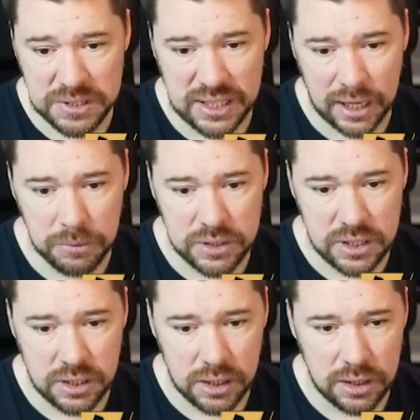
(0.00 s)
Saliba is
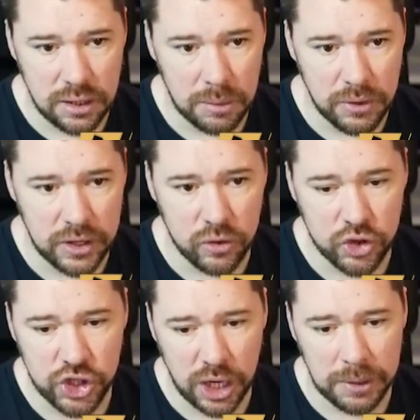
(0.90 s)
a little upgrade on
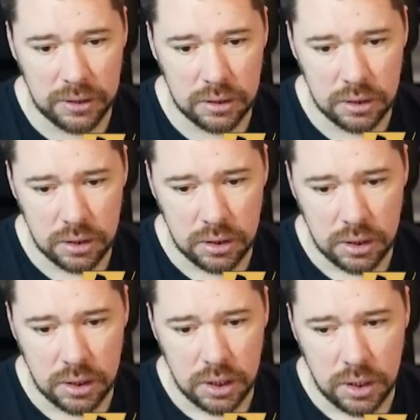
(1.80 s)
Chalobah.
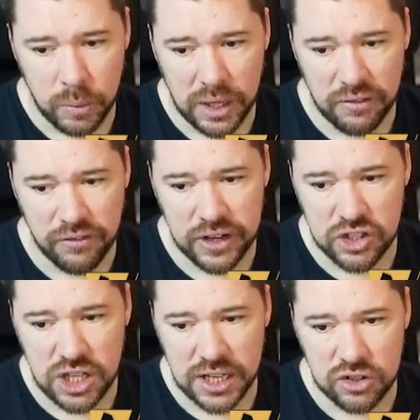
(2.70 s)
We get the
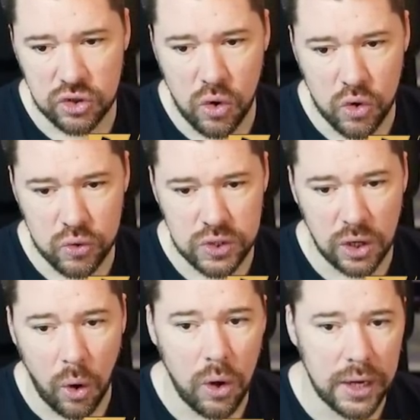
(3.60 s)
French link to
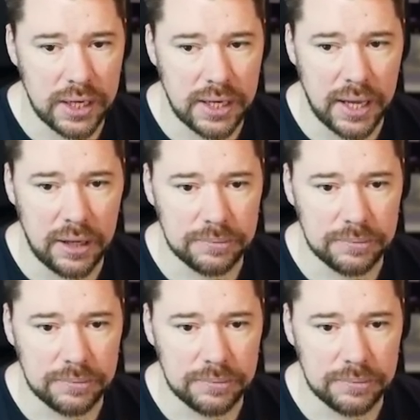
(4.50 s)
Roussillon in there,